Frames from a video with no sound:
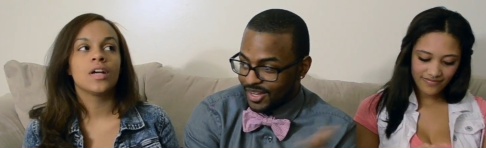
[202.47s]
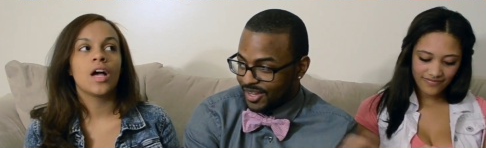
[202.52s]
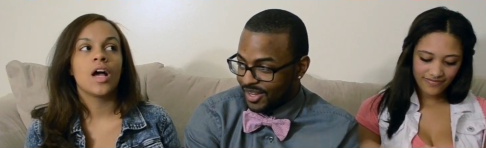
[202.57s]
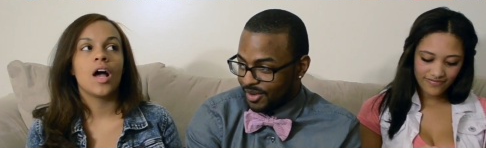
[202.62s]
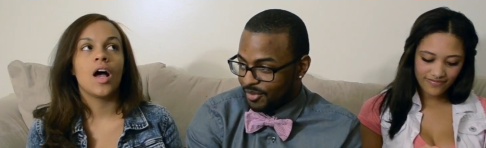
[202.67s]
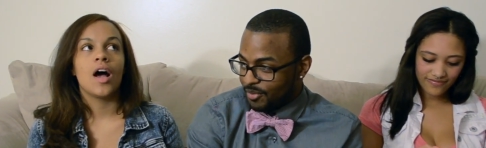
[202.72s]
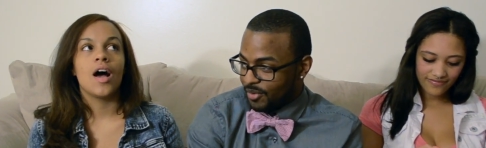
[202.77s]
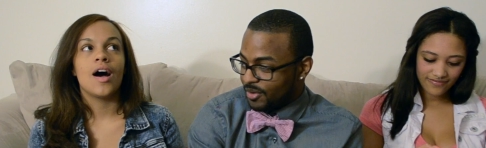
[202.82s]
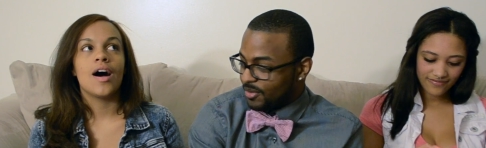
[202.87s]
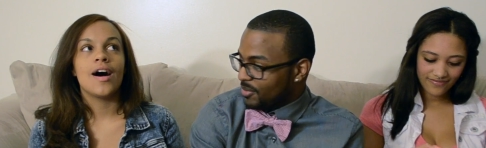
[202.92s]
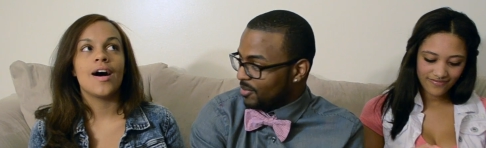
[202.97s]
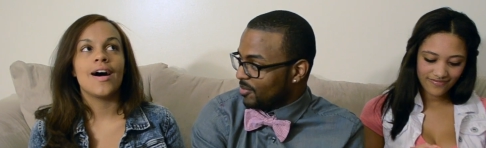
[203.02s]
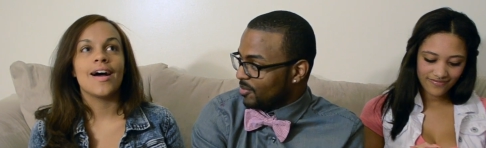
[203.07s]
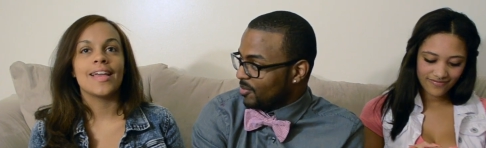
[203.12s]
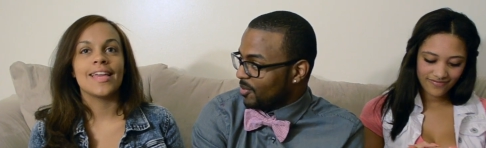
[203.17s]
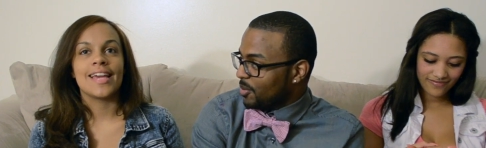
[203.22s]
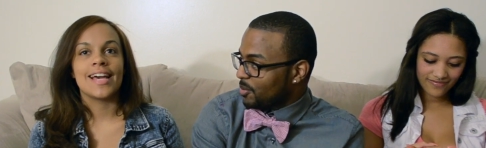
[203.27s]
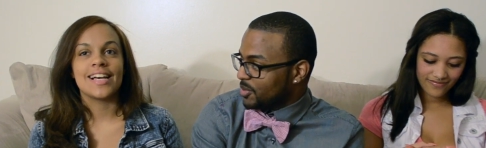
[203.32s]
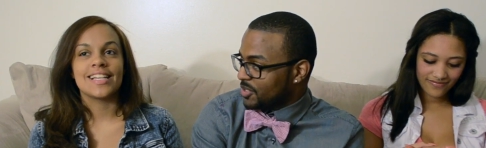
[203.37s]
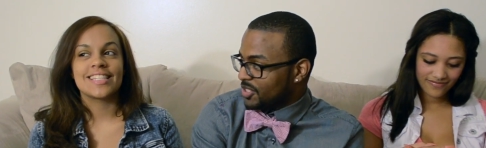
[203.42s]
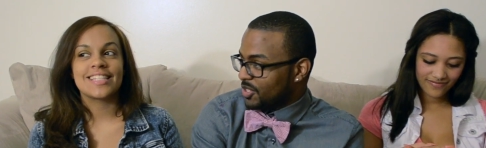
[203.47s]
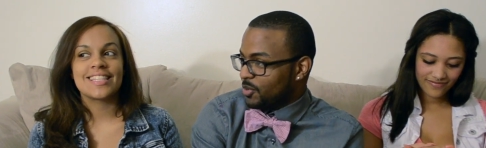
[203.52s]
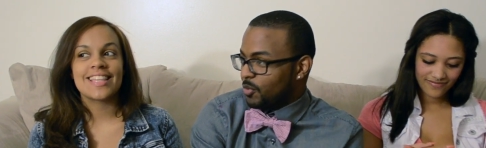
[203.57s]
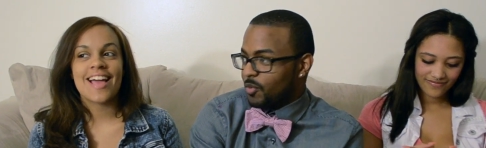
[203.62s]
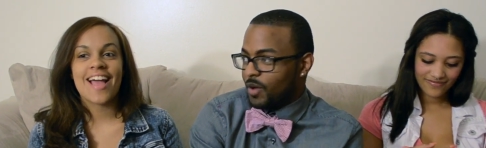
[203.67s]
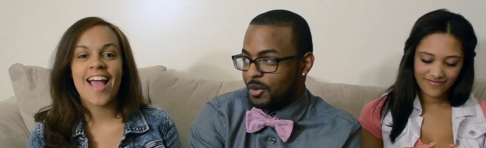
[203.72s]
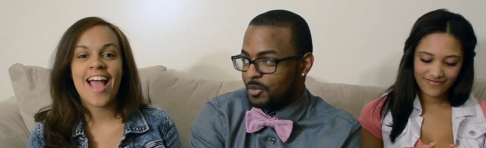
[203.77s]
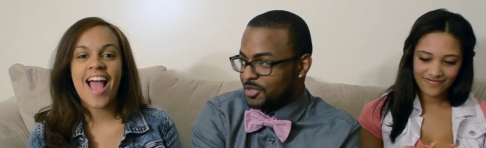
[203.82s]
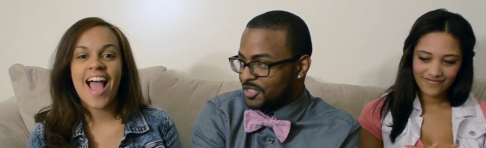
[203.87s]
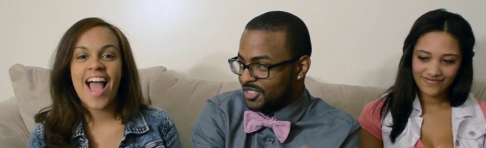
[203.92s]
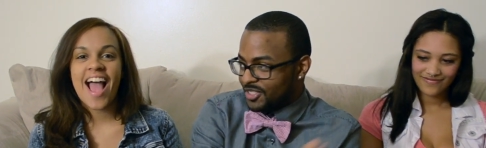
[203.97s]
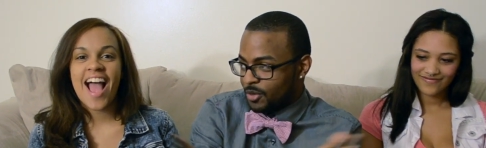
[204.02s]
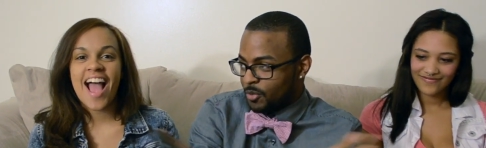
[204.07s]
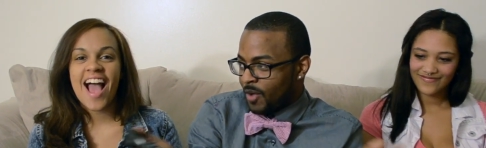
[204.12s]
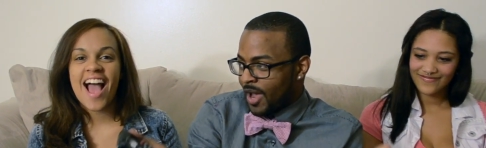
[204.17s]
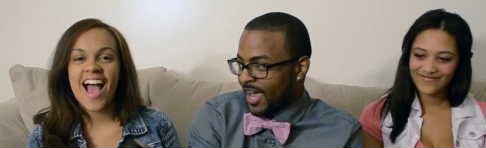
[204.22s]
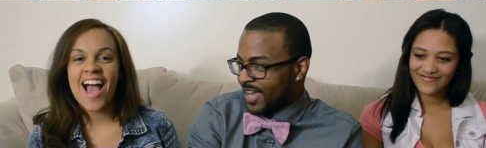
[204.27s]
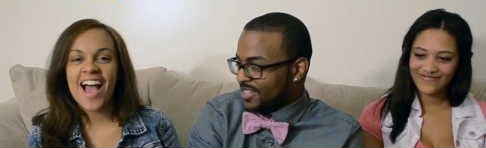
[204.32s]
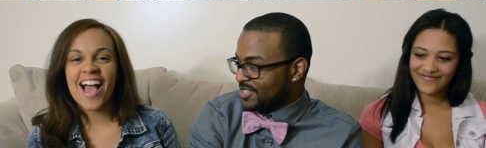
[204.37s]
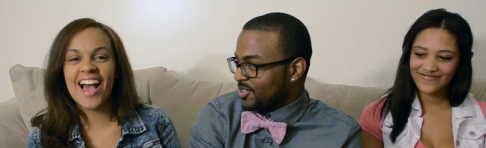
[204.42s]
Speaker 1: Like what? What yes. was the what was the
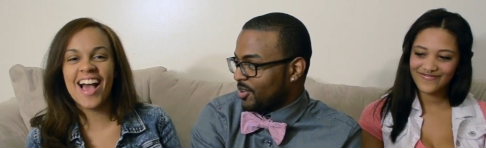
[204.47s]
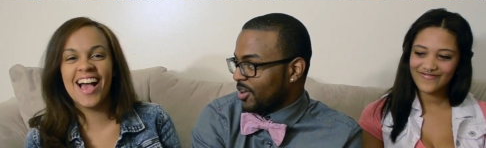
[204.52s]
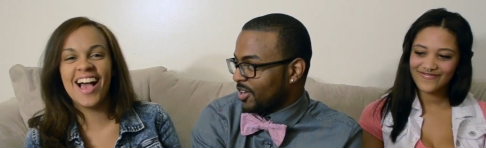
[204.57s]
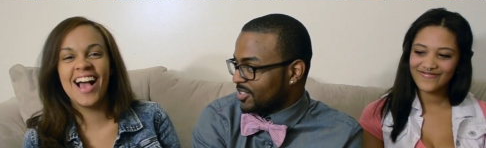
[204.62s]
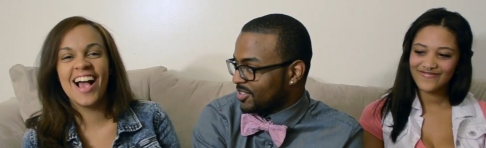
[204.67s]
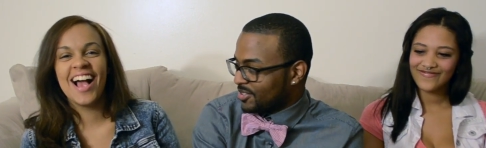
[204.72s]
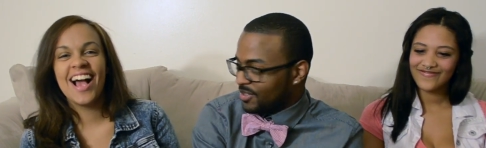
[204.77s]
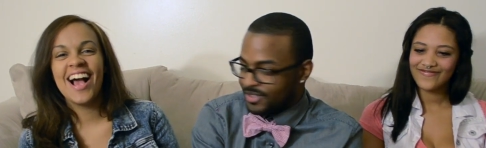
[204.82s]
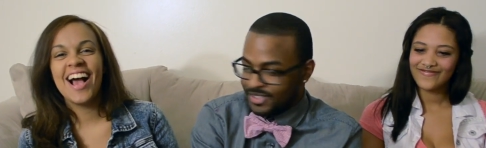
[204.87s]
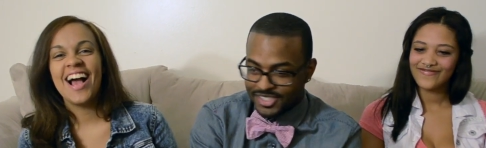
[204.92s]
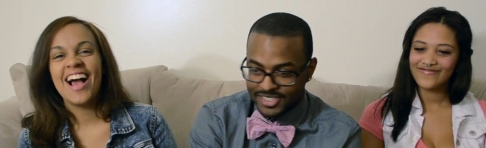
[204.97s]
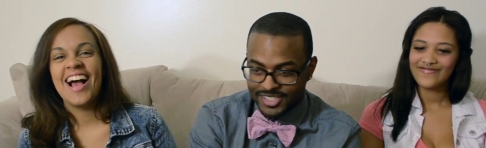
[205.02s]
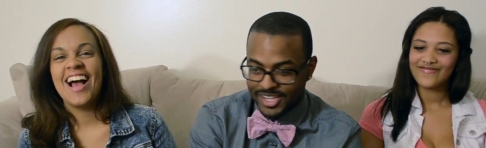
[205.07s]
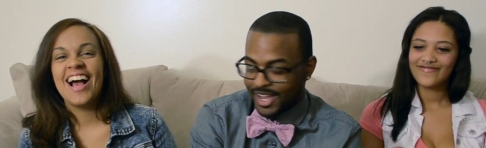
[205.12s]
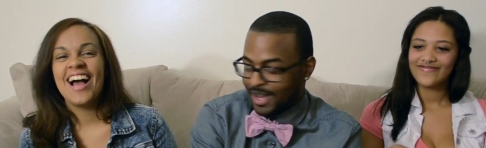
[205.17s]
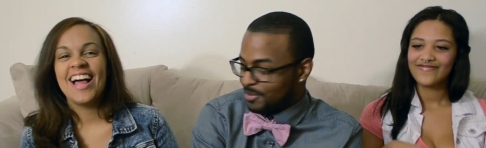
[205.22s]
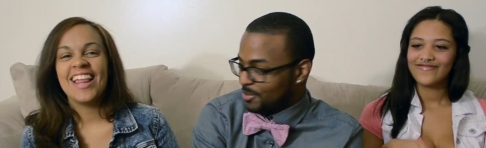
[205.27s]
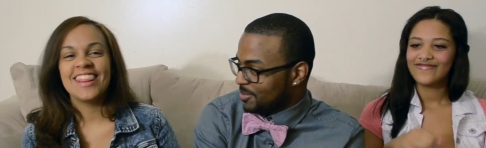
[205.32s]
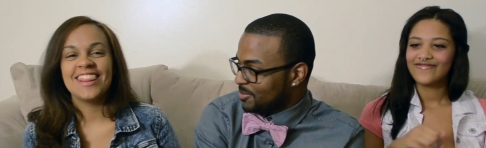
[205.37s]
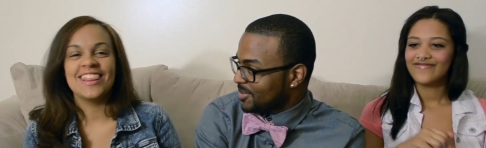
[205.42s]
wax sauce on this album?